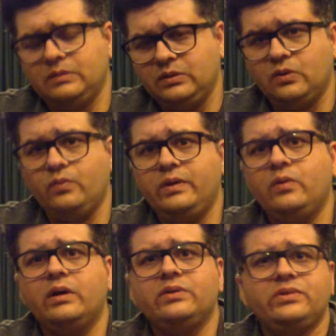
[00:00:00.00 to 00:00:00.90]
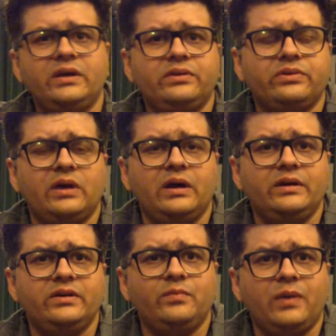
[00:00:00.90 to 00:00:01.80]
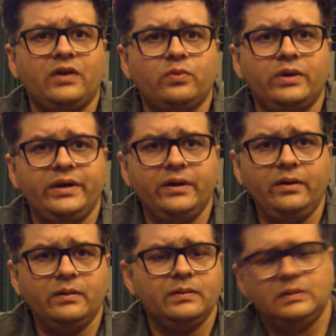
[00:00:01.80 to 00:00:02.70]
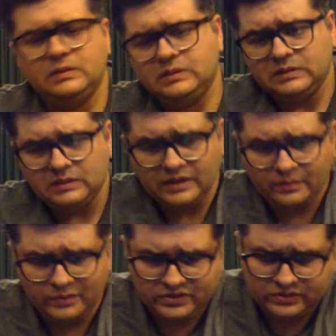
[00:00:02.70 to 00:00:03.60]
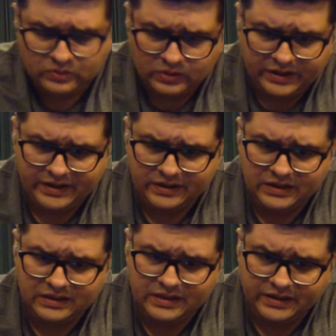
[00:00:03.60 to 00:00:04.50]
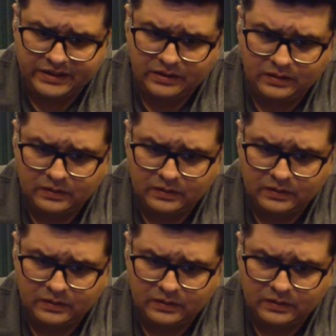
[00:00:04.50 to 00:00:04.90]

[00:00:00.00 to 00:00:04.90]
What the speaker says: we've got a 6-digit password here. Let me just go ahead and key that in.